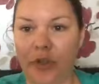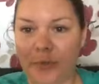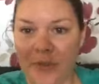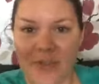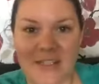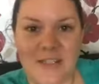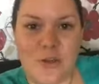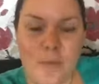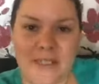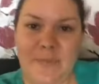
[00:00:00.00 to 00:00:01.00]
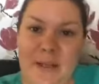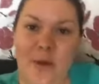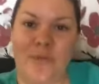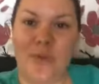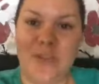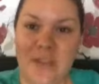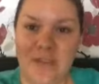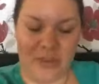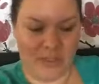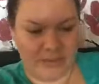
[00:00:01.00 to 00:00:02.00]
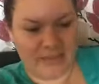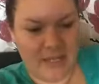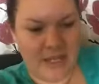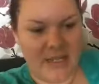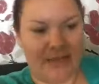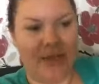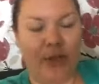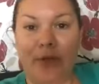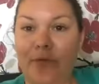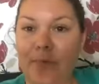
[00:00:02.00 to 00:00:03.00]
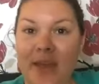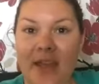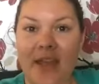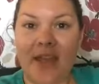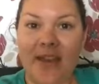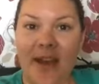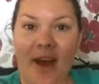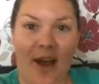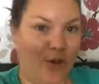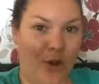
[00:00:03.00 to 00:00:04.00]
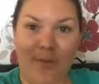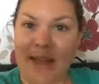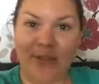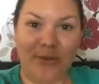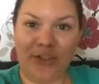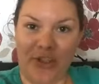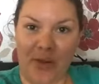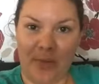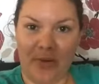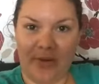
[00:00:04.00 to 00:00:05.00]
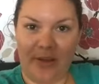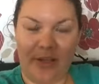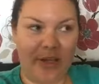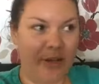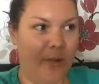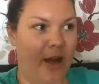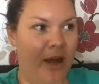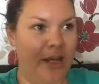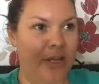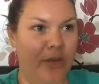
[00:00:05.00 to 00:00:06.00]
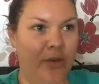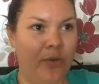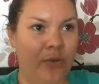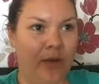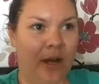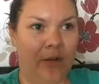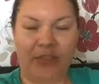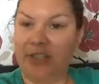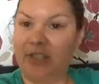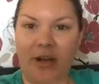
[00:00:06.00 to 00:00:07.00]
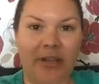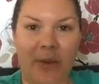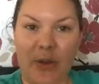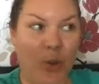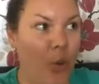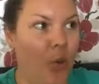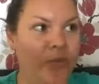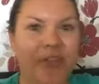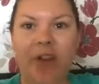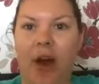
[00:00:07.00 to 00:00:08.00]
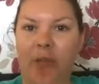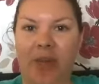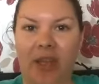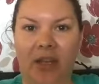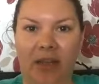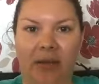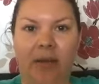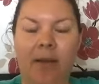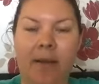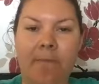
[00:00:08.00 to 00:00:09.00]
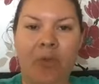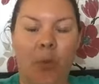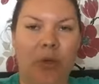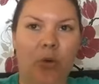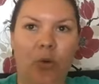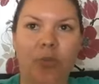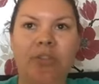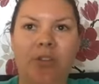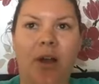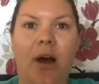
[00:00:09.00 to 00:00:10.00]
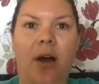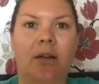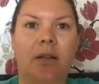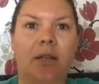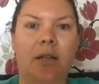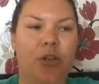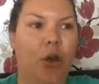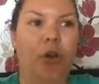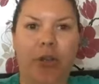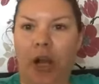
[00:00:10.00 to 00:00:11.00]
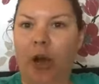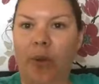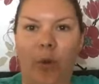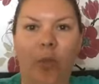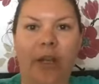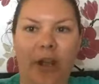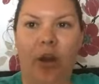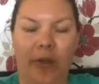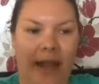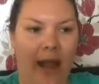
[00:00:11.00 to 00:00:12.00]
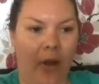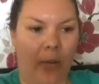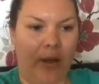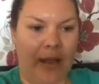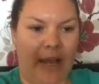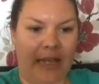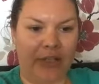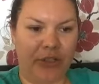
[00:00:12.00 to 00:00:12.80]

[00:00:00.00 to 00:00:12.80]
things in the comments below if you think of things. So, for me, I got mentorship. I obviously started, and we all start at the beginning. We all start not knowing what we know now. And,